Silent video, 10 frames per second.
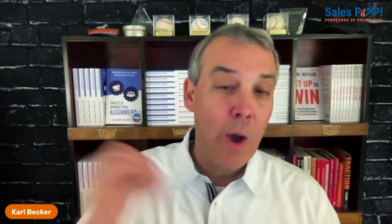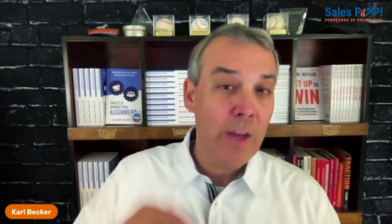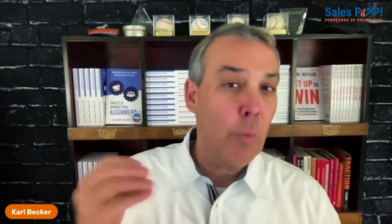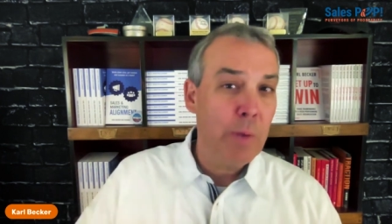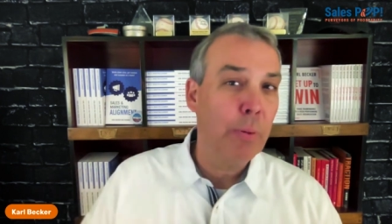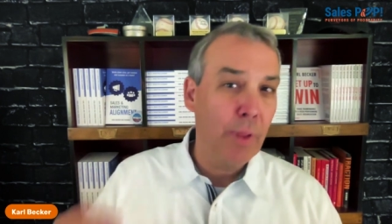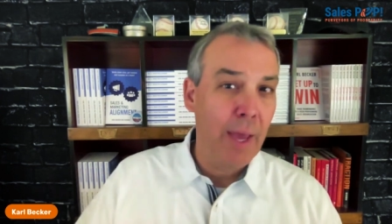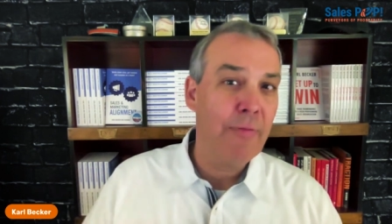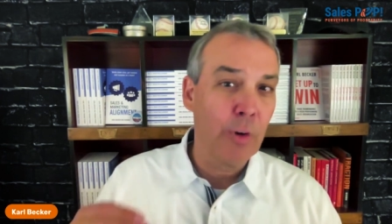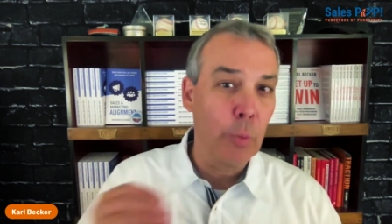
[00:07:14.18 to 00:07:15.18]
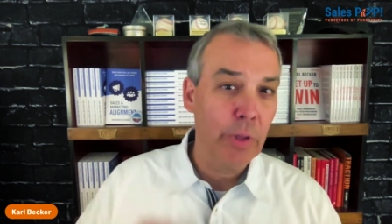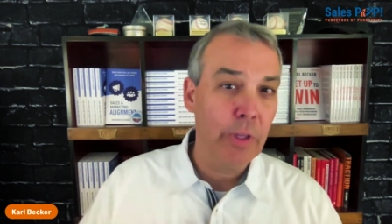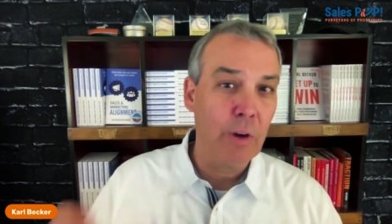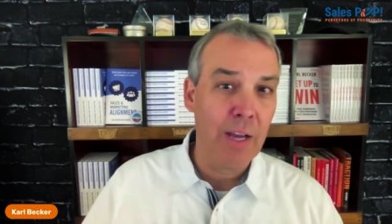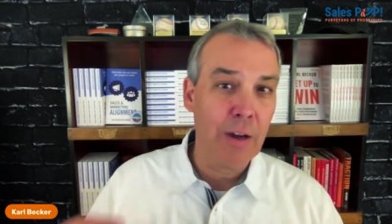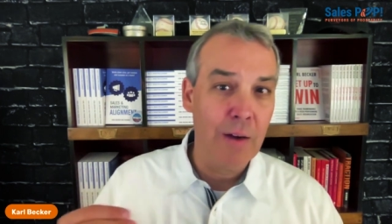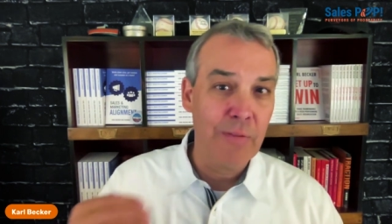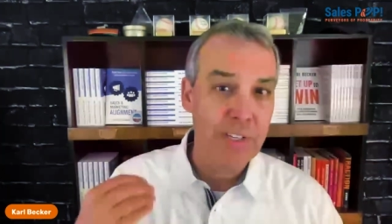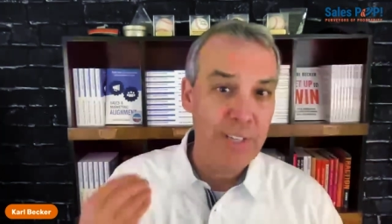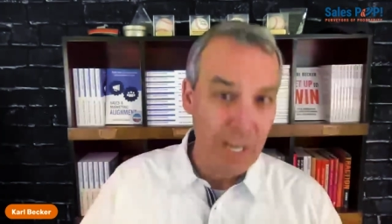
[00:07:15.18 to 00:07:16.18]
why don't we play for really great
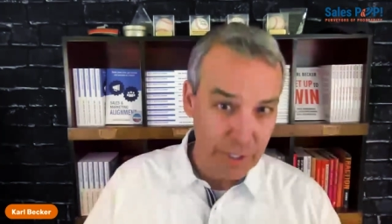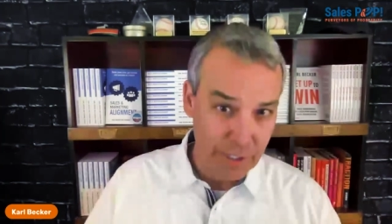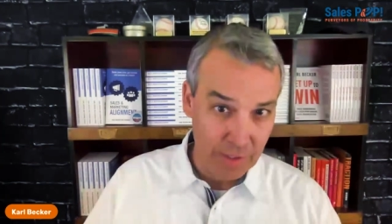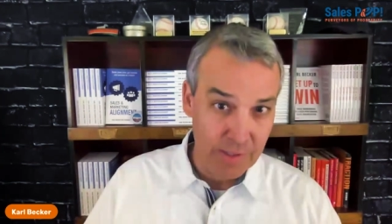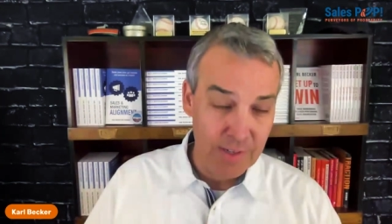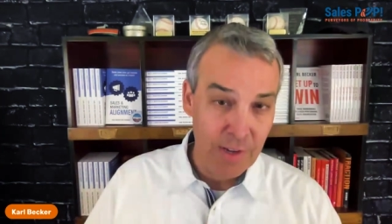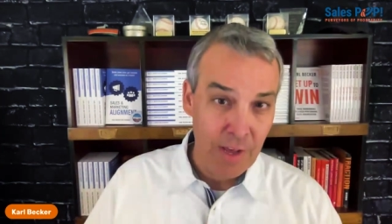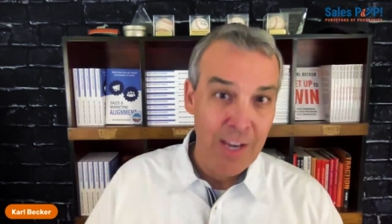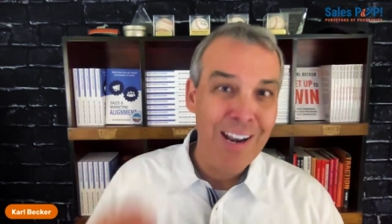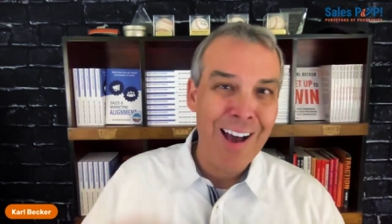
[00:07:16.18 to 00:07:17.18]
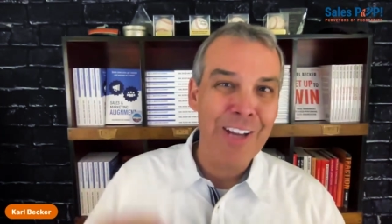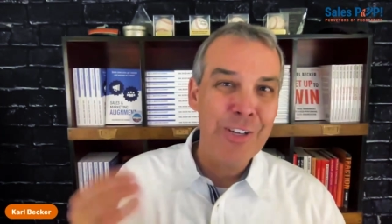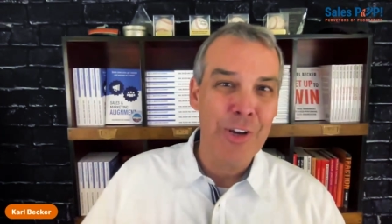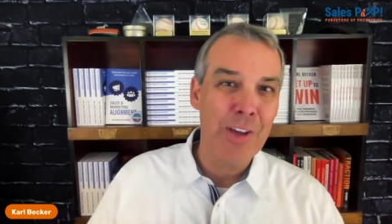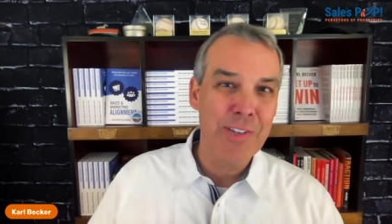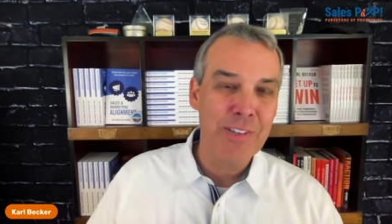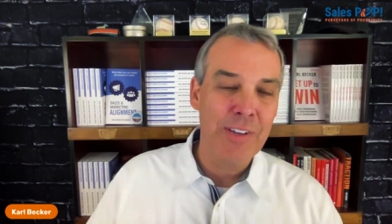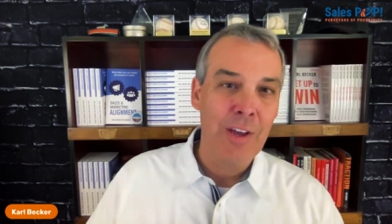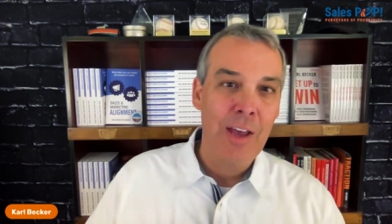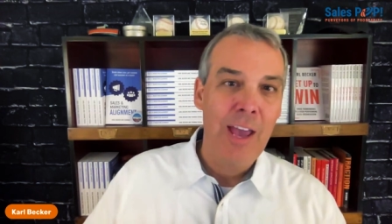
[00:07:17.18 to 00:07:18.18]
conversations, not
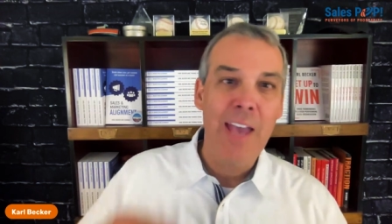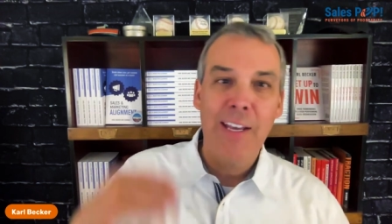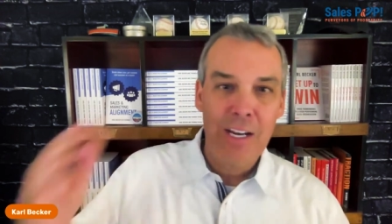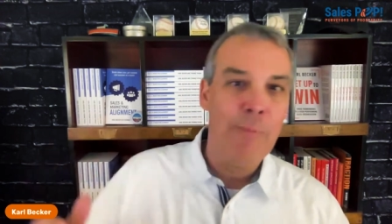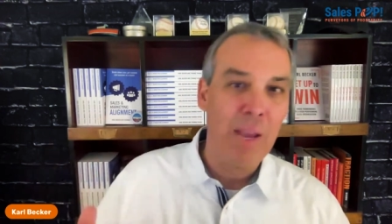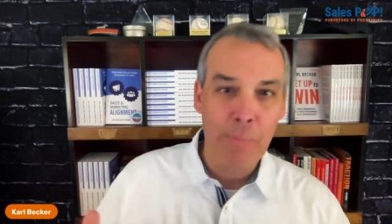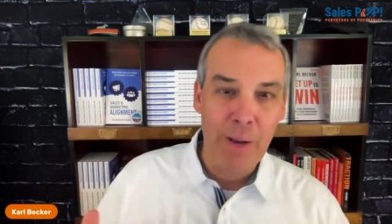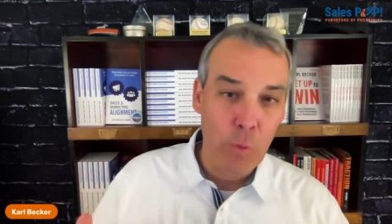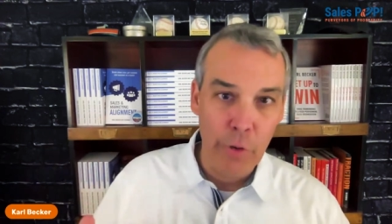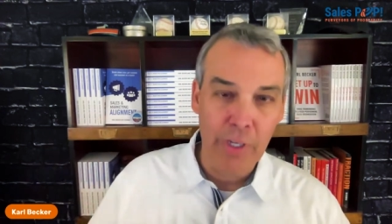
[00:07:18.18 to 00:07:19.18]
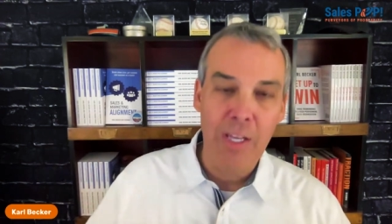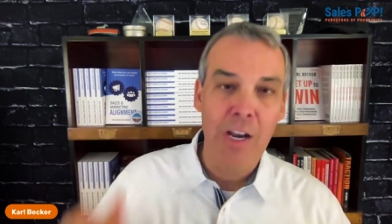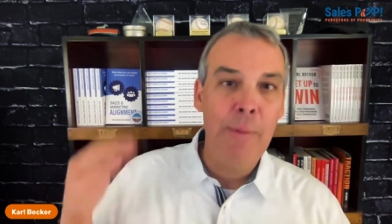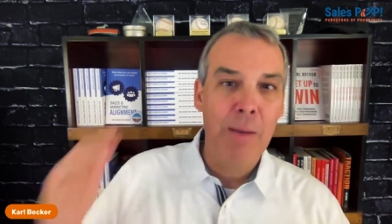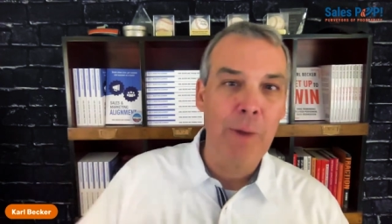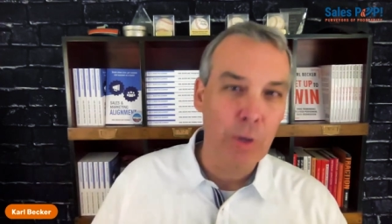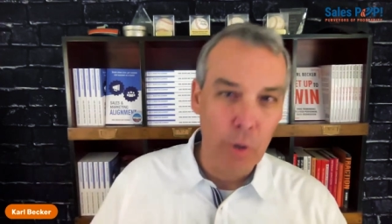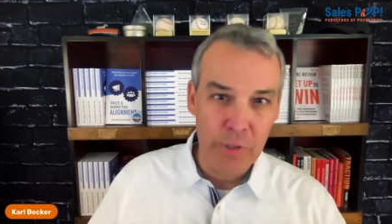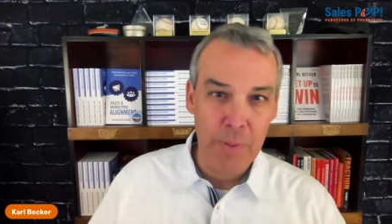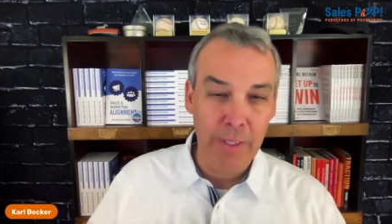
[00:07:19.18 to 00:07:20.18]
just, hey, can I make my quota? Can I make my
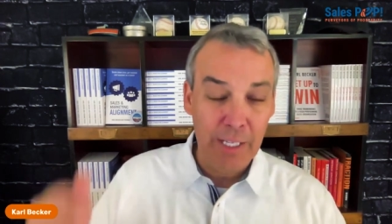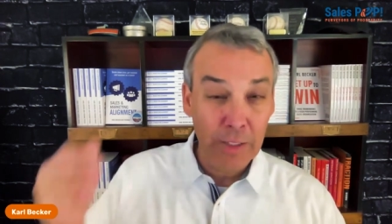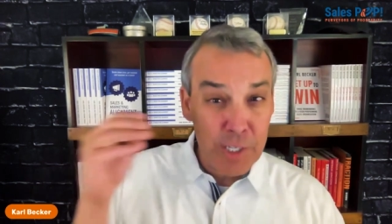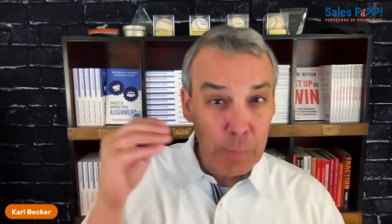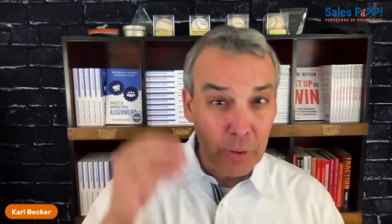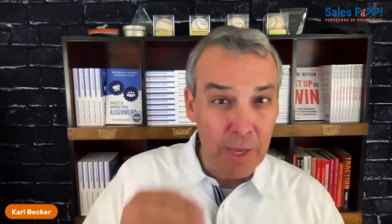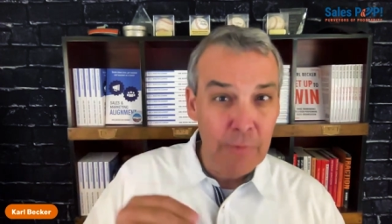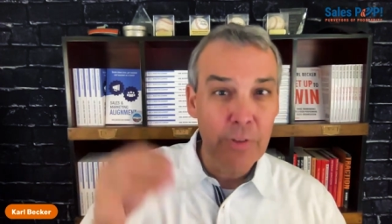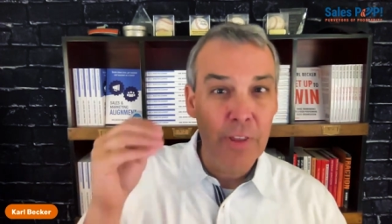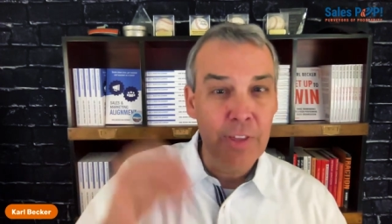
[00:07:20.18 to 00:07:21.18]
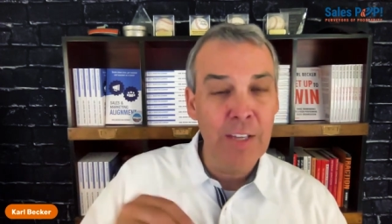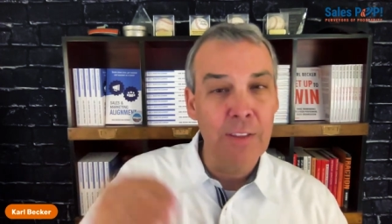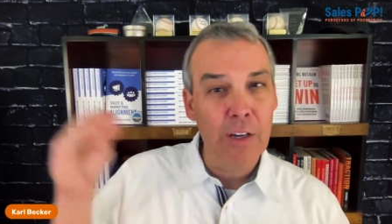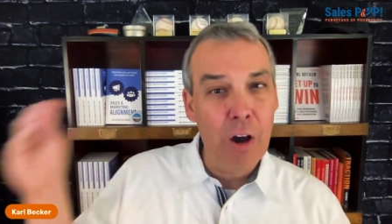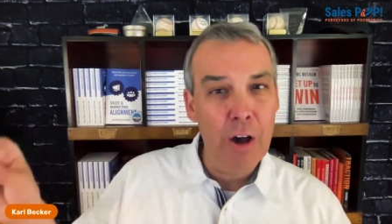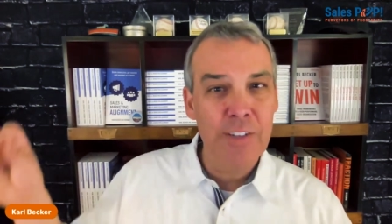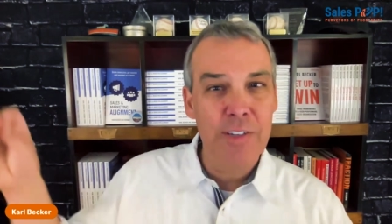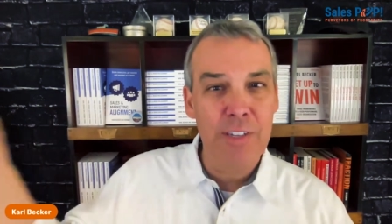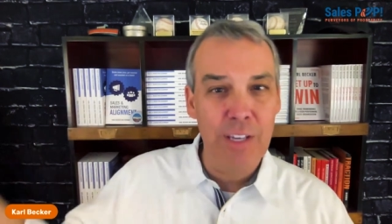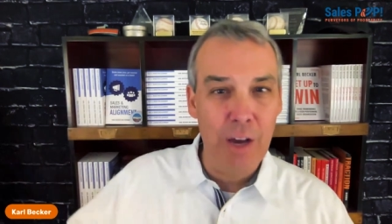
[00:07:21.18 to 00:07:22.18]
right. goals? Like, let's play for the thing that
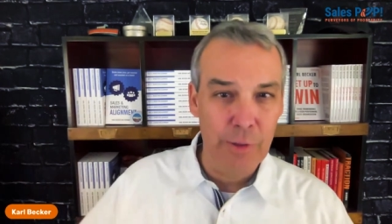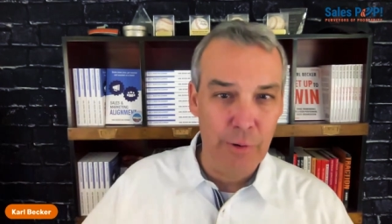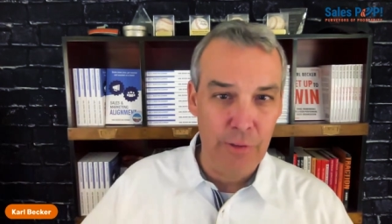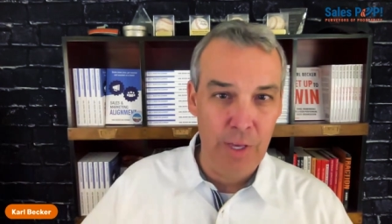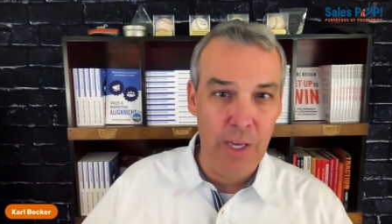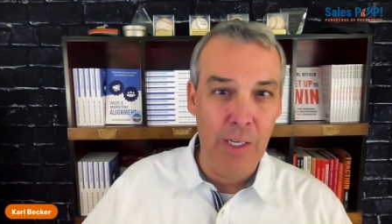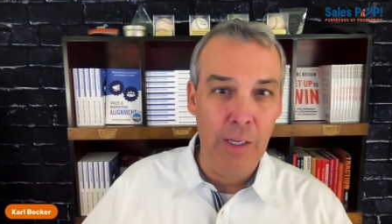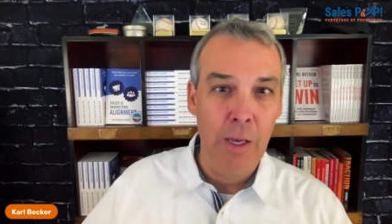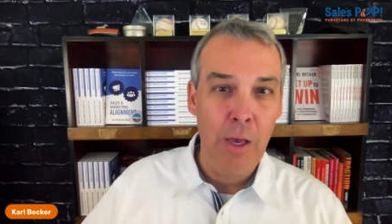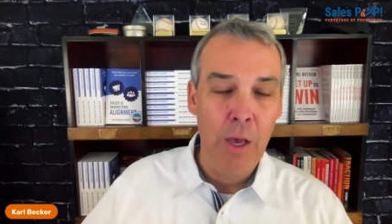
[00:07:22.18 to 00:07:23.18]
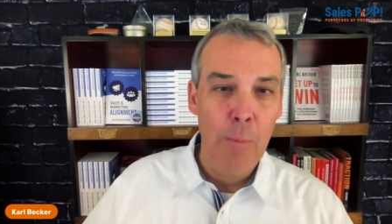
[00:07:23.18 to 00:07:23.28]
causes the other thing.